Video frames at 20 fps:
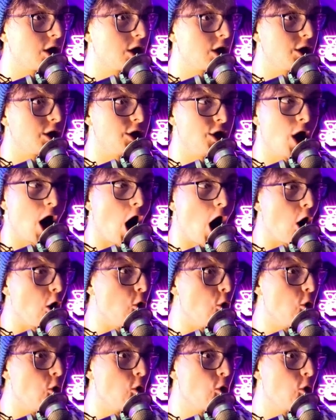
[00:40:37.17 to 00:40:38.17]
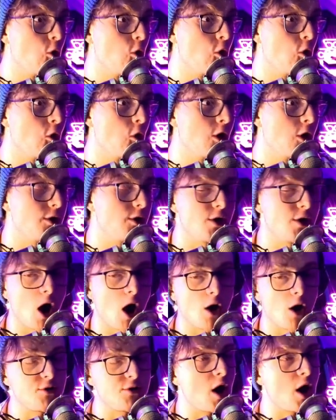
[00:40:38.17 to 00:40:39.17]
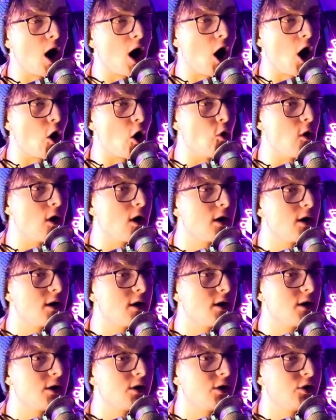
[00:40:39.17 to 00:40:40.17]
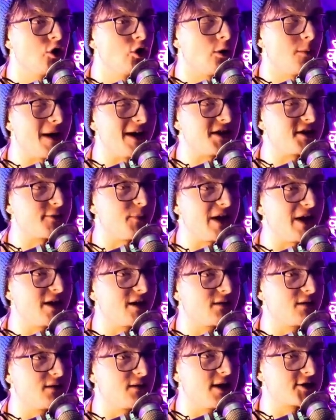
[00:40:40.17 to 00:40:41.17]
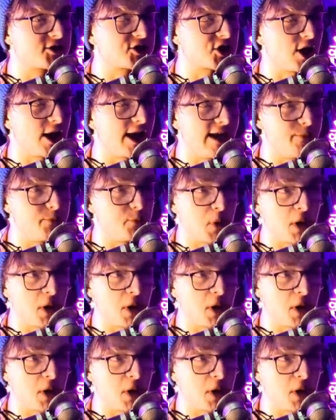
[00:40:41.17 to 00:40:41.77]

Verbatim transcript: it. No! No, no! You're meant to be asleep!